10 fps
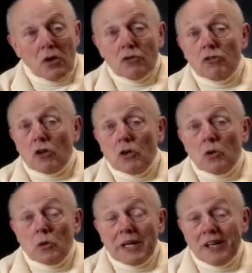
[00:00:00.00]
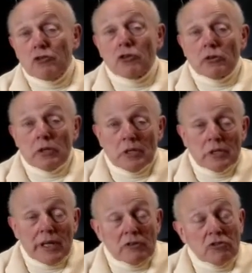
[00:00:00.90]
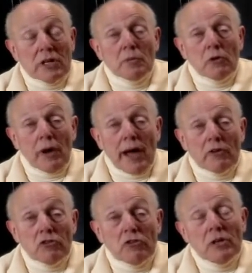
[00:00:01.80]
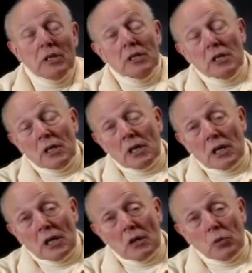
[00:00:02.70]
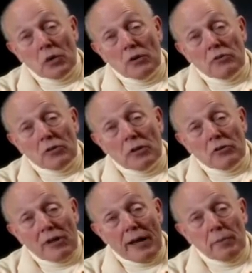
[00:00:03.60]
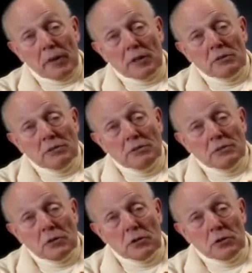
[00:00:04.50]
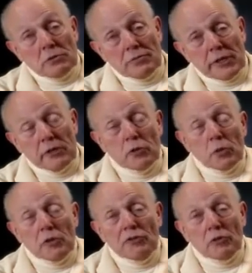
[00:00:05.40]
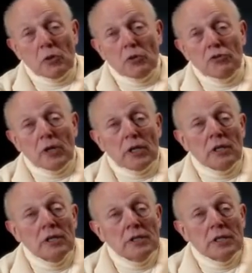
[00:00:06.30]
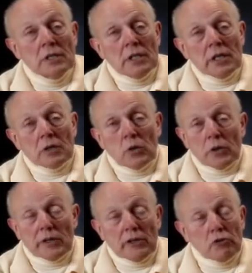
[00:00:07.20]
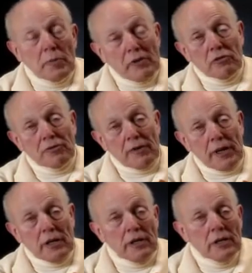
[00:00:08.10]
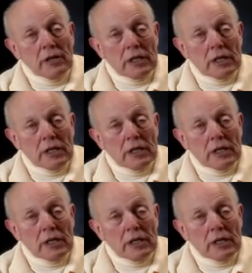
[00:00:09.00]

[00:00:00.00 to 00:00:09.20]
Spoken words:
Also injured in that same crash was Zach Bella, her then 12-year-old son, and Courtney's best friend,